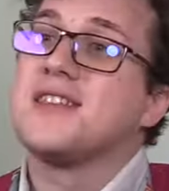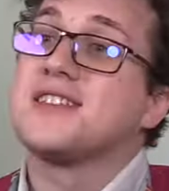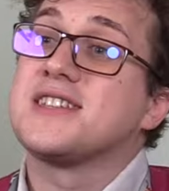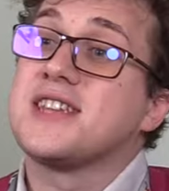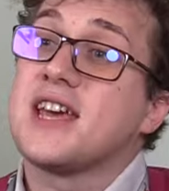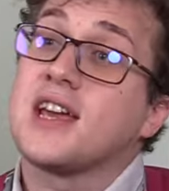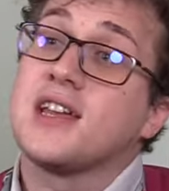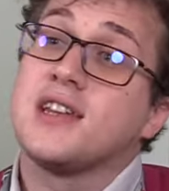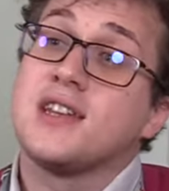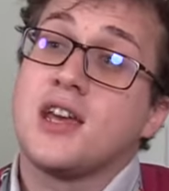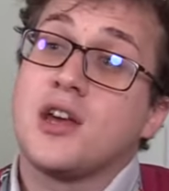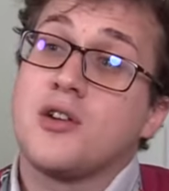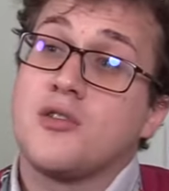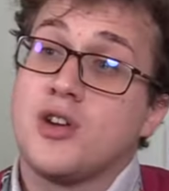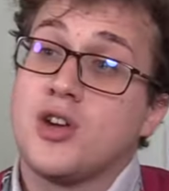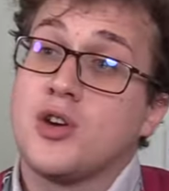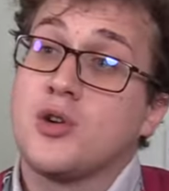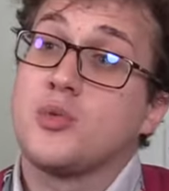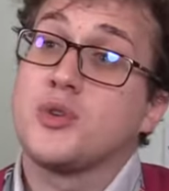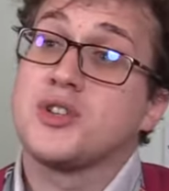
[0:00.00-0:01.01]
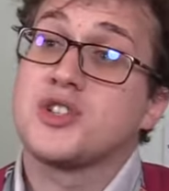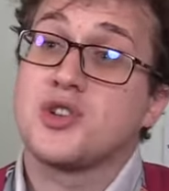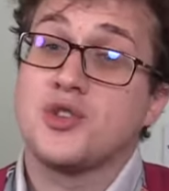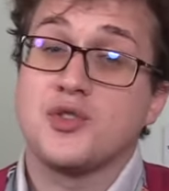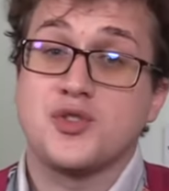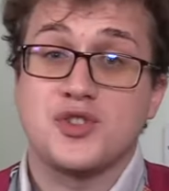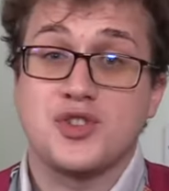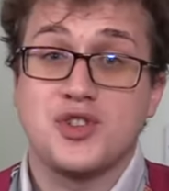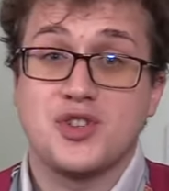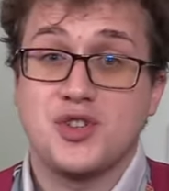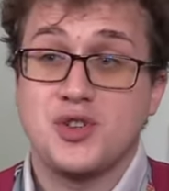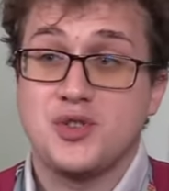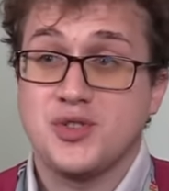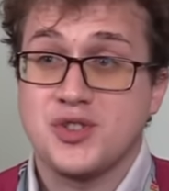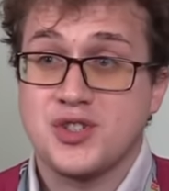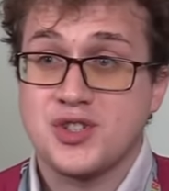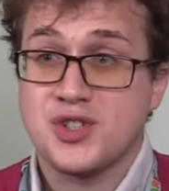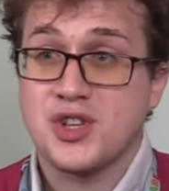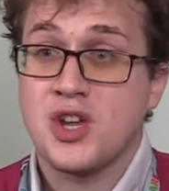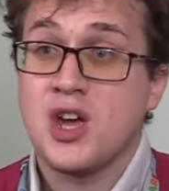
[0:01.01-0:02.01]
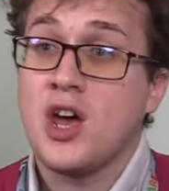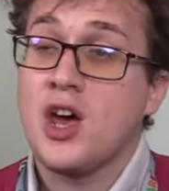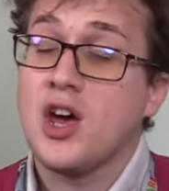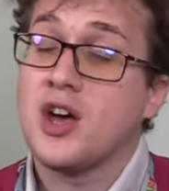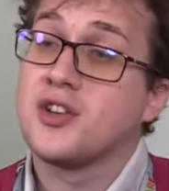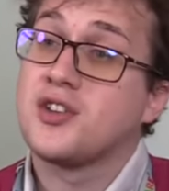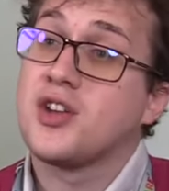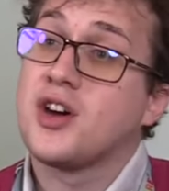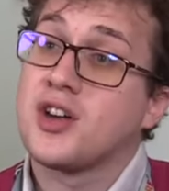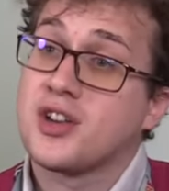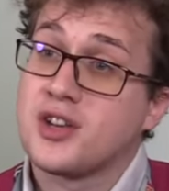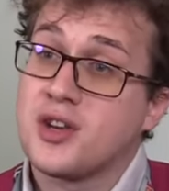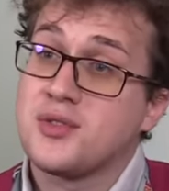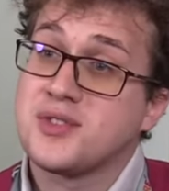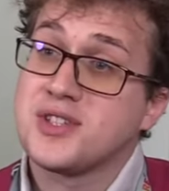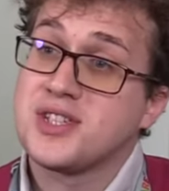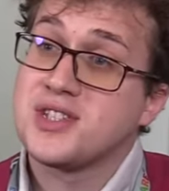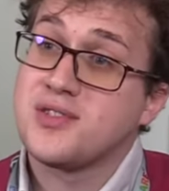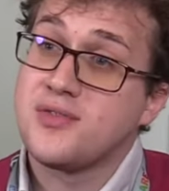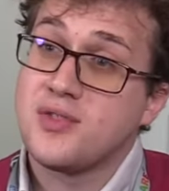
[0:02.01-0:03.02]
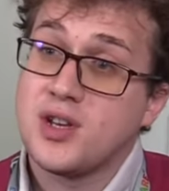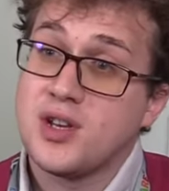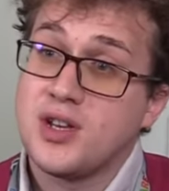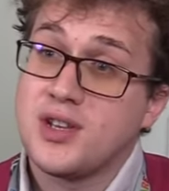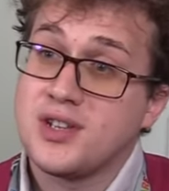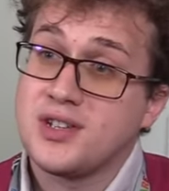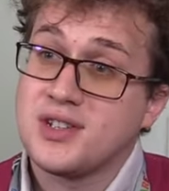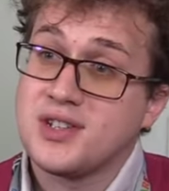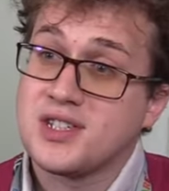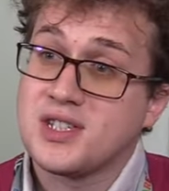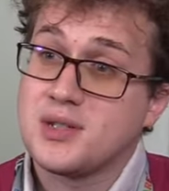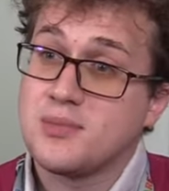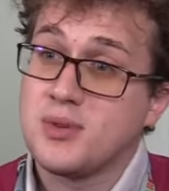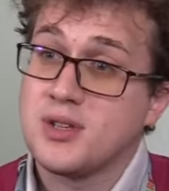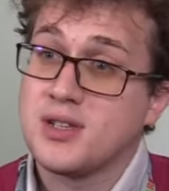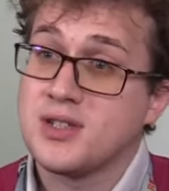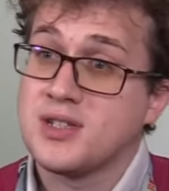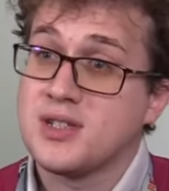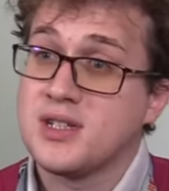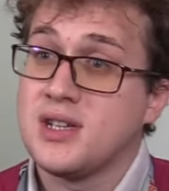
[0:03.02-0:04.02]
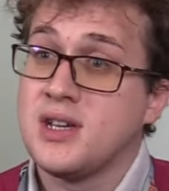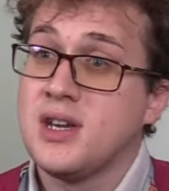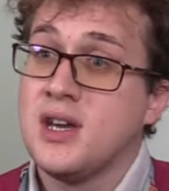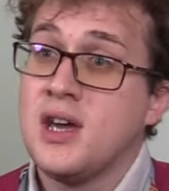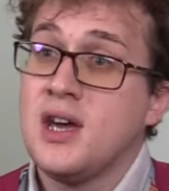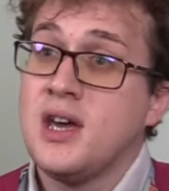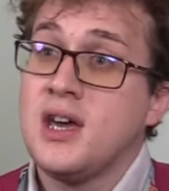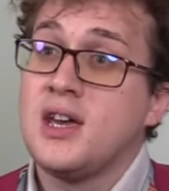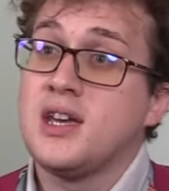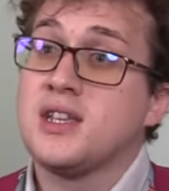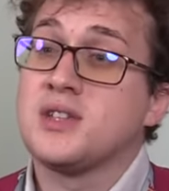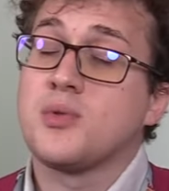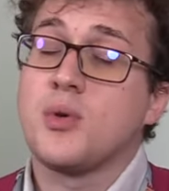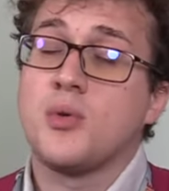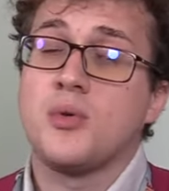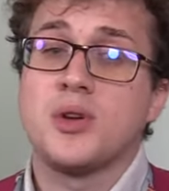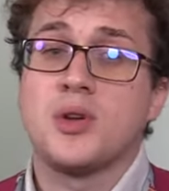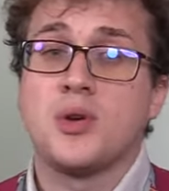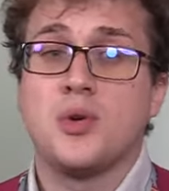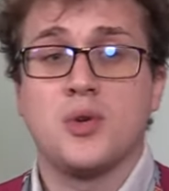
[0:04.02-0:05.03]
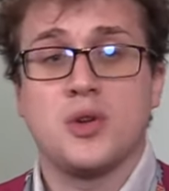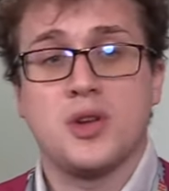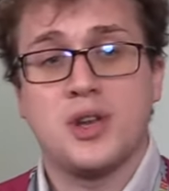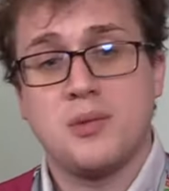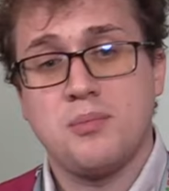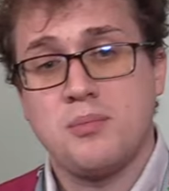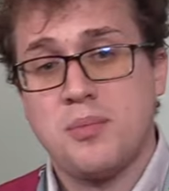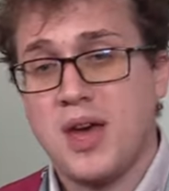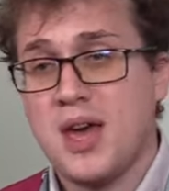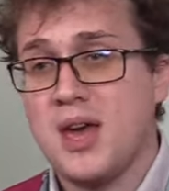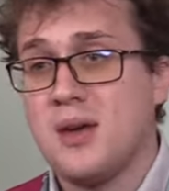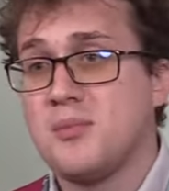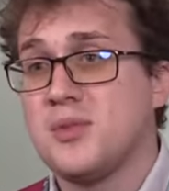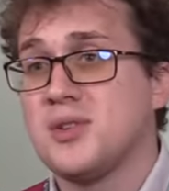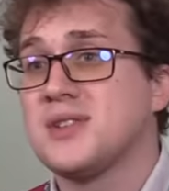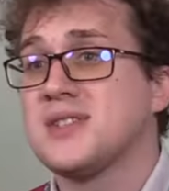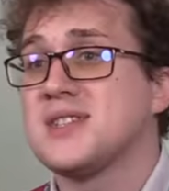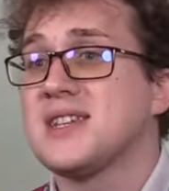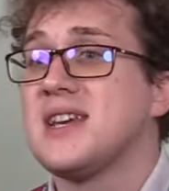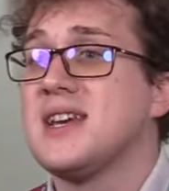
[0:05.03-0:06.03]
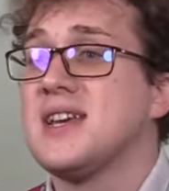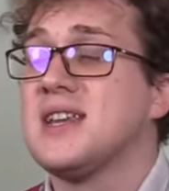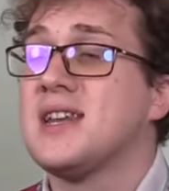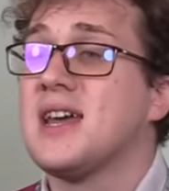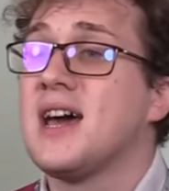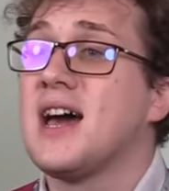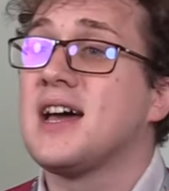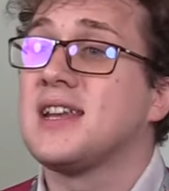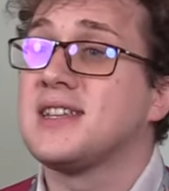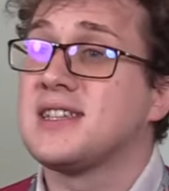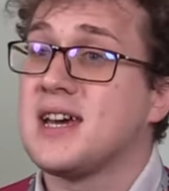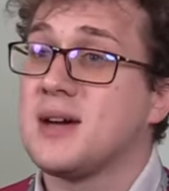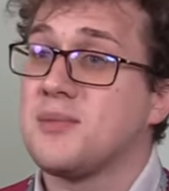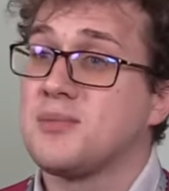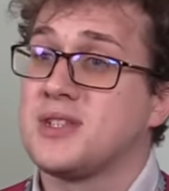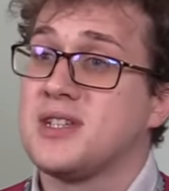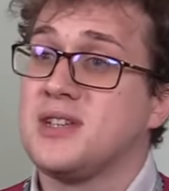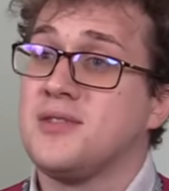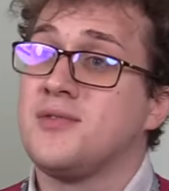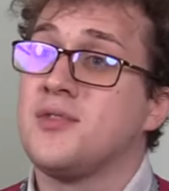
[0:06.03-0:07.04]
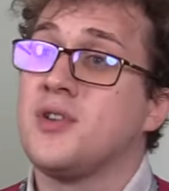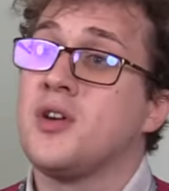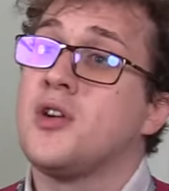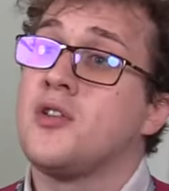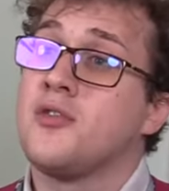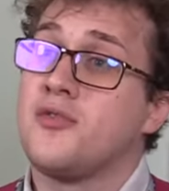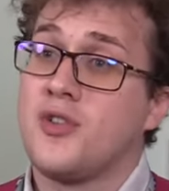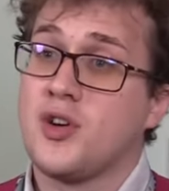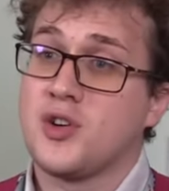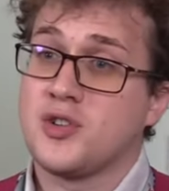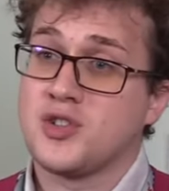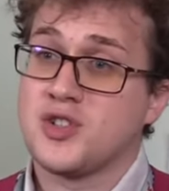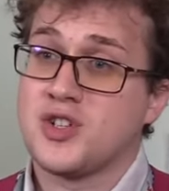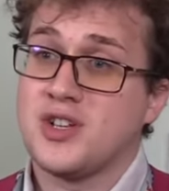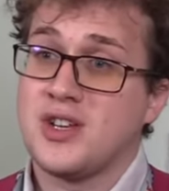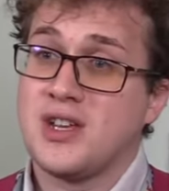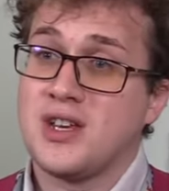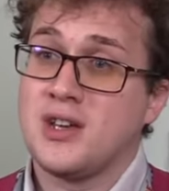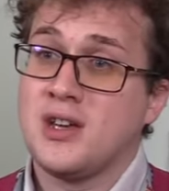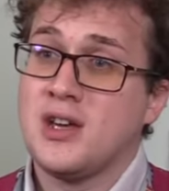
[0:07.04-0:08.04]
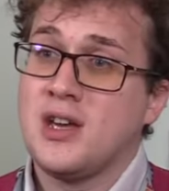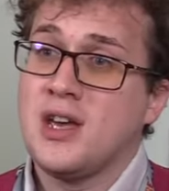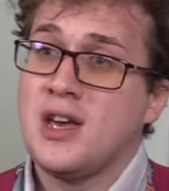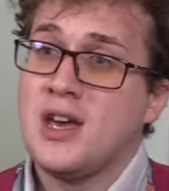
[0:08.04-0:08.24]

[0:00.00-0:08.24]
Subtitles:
The second area which constitutes a diagnosis of a learning disability is what we call an impairment in adaptive functioning.